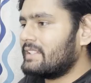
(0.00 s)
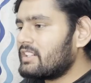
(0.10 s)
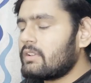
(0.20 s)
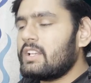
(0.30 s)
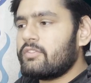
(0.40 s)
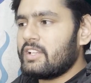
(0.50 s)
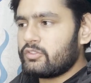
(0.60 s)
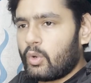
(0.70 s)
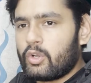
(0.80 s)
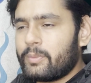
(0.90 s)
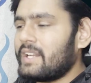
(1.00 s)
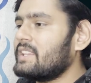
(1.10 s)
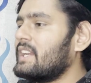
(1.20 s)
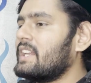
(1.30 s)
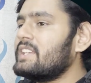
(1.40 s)
That's why it feels so automated
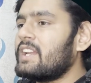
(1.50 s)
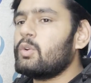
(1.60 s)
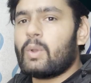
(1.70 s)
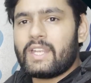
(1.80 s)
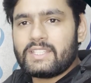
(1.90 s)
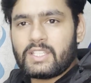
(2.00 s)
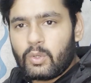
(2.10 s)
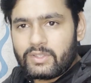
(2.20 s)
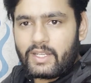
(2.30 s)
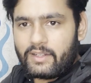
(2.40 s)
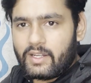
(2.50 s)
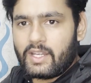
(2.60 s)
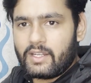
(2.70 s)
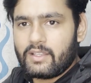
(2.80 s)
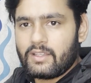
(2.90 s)
that it can do anything on the
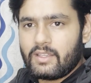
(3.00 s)
internet.